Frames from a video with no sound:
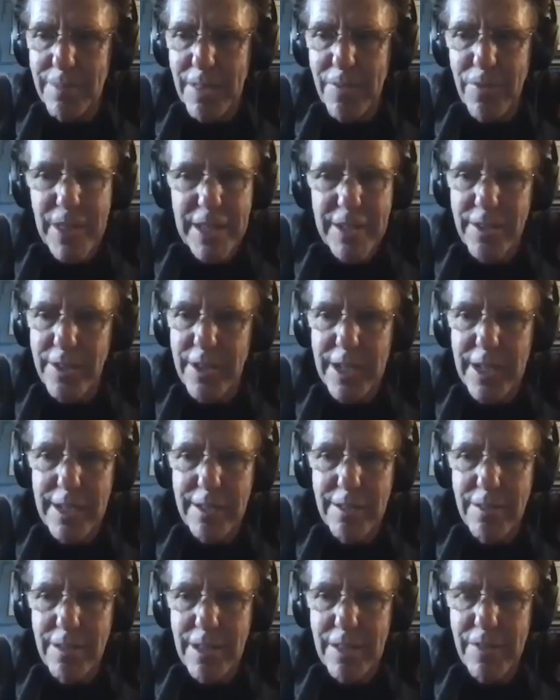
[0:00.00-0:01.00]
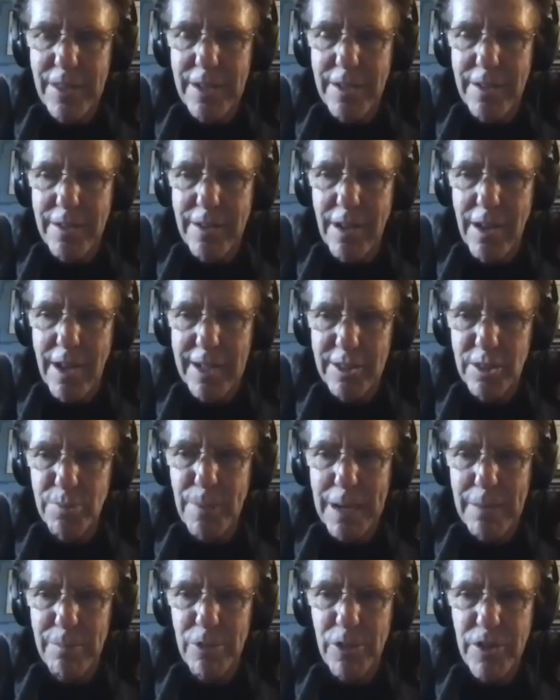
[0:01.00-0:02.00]
then uh, and then Hans
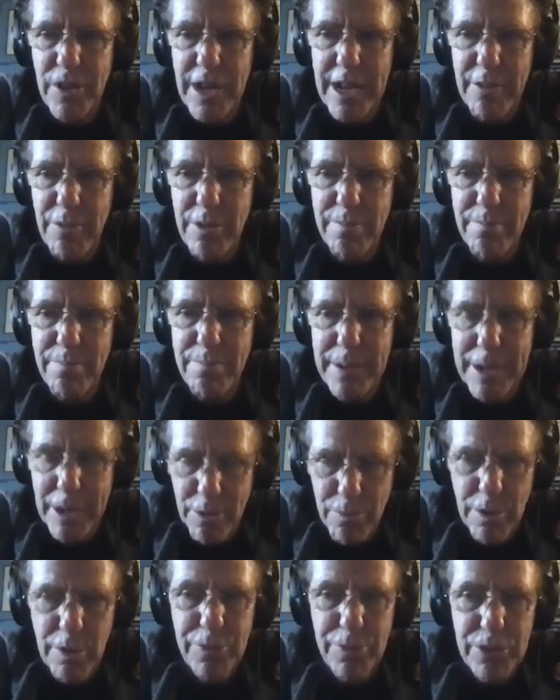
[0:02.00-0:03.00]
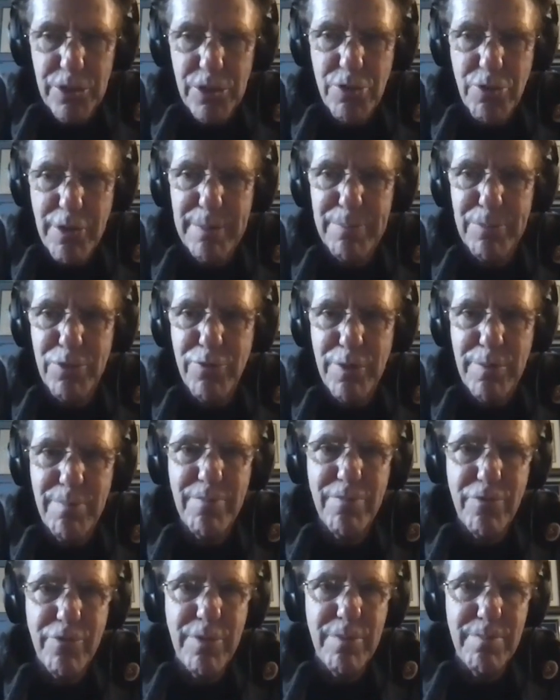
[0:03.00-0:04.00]
Beimler and Ira Behr wrote the script
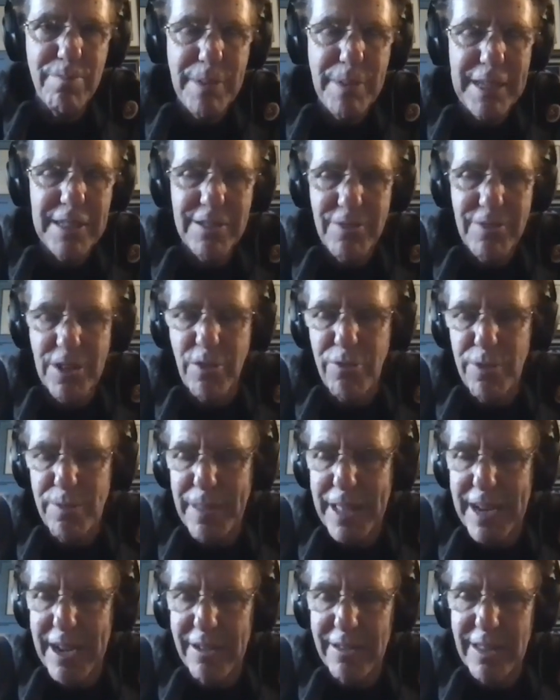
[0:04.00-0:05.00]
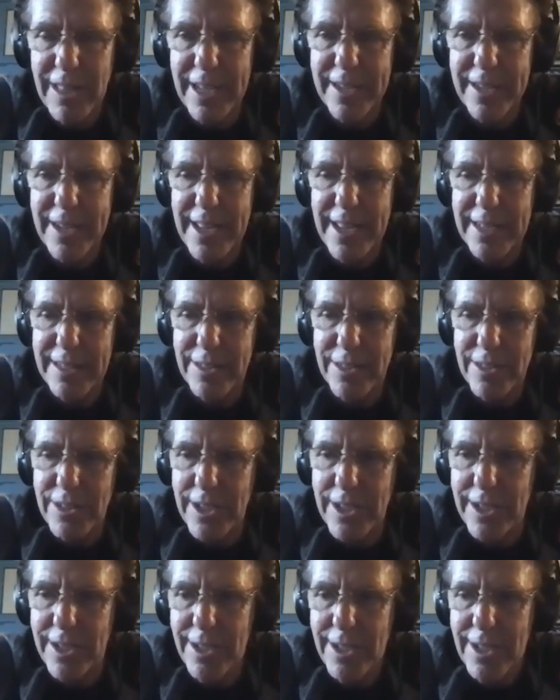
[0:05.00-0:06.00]
from from based you know from that outline, and
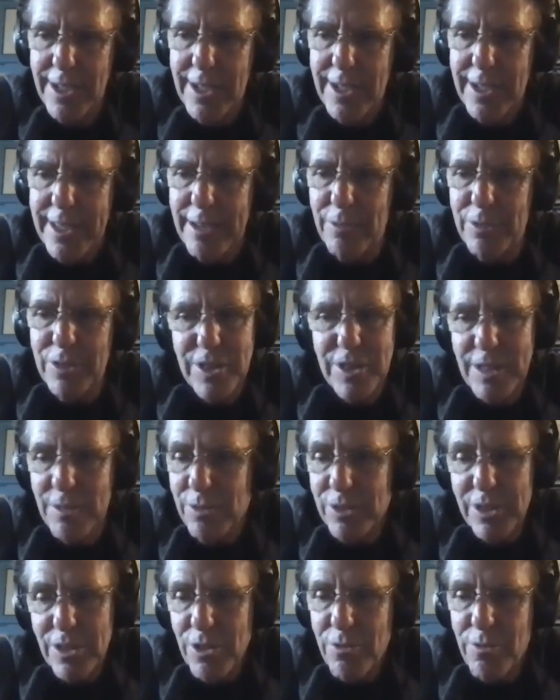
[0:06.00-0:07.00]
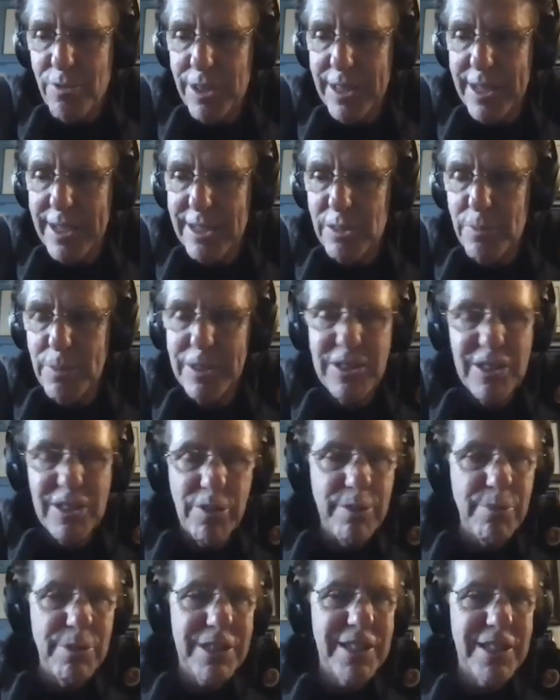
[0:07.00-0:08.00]
uh, it was it was a thrilling experience. The
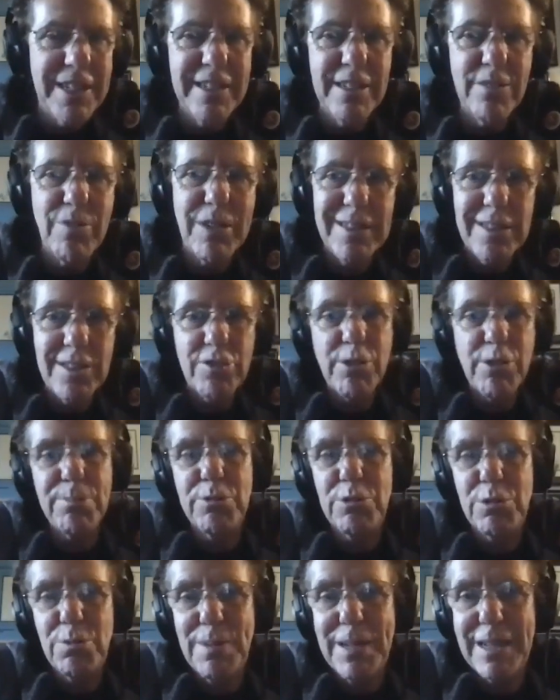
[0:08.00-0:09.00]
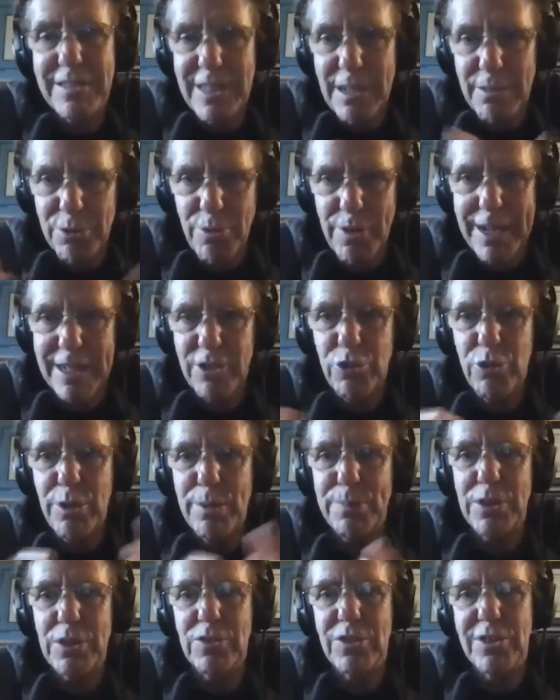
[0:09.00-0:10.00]
only reason I didn't write the script was because I was writing two
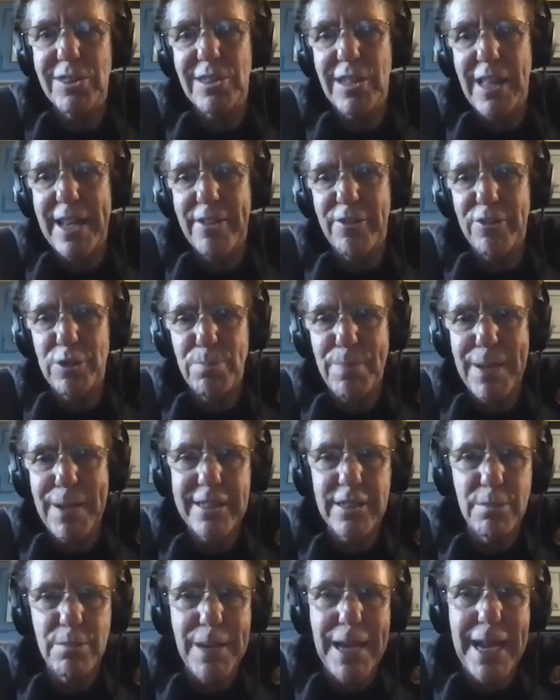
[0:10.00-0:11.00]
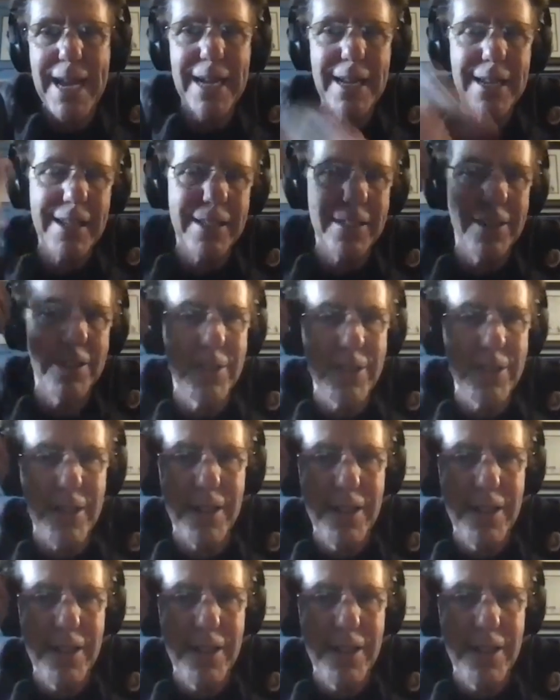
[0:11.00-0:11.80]
episodes of Sliders back to back, and uh,